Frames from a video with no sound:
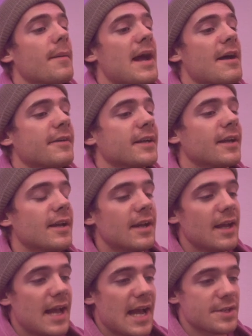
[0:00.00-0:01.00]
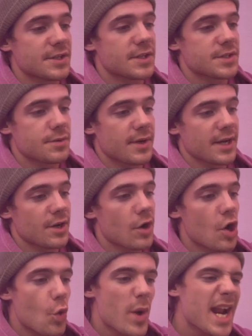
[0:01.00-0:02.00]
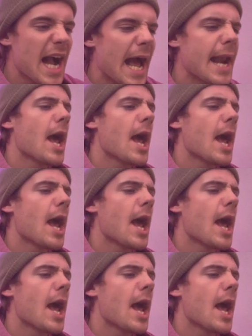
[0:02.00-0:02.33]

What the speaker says: Havoc. As you can see right here, we got